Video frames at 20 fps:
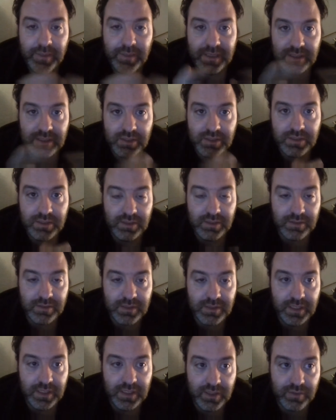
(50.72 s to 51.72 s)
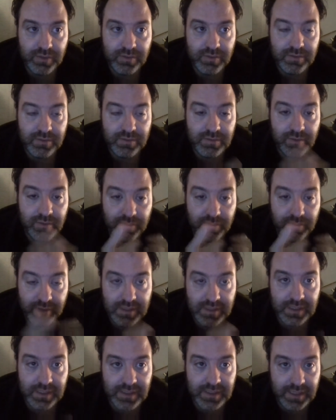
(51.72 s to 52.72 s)
But it's still city
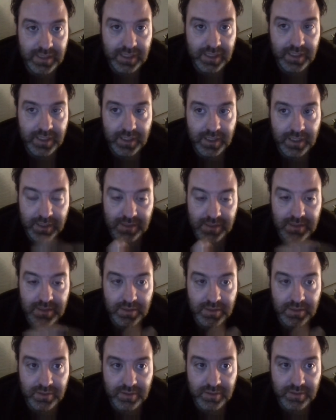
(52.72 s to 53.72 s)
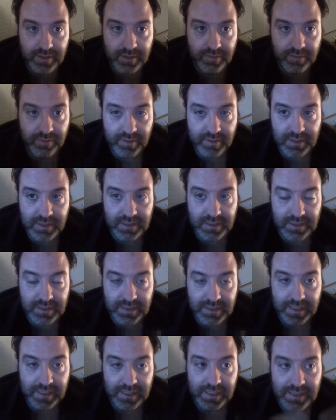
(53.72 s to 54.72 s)
360, and this is still city
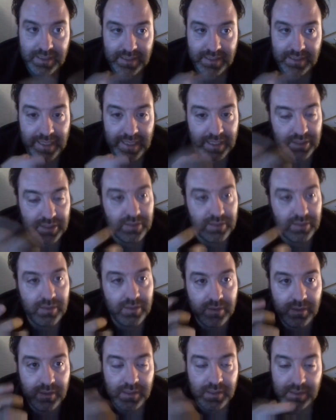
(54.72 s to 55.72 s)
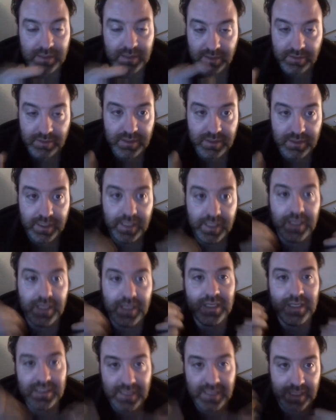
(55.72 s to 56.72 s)
360 slash still city
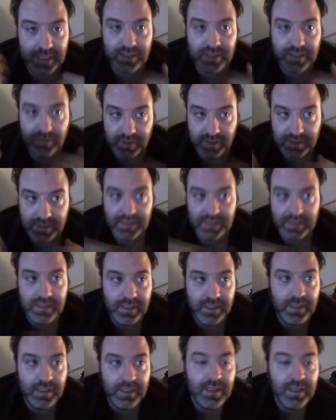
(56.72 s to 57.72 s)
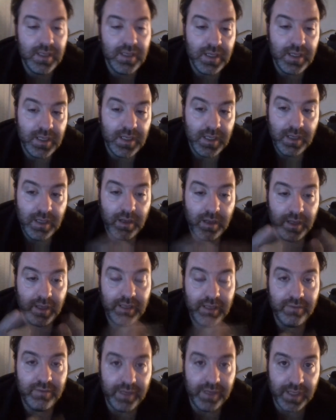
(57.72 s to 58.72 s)
slash 360.
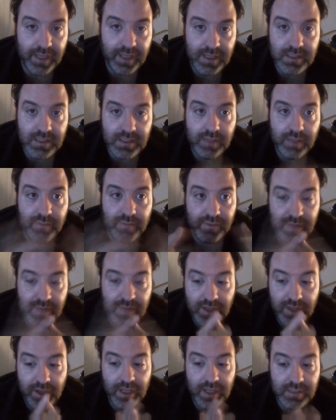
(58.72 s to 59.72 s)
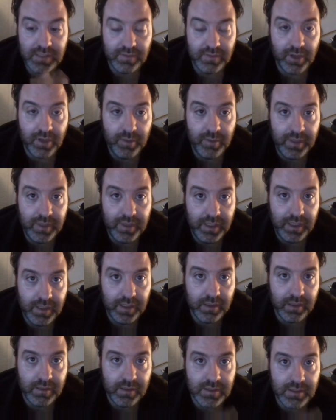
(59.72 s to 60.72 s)
Anyway, guys, well, thank you guys for coming
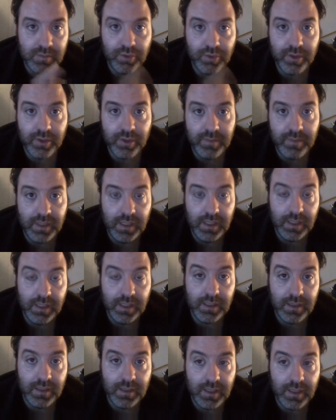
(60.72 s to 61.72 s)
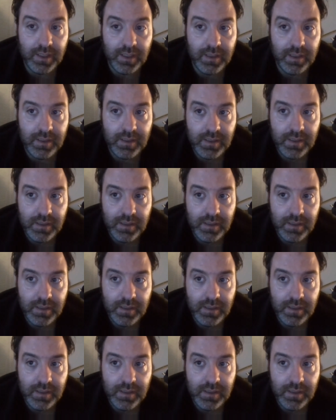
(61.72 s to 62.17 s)
here and support me. And uh,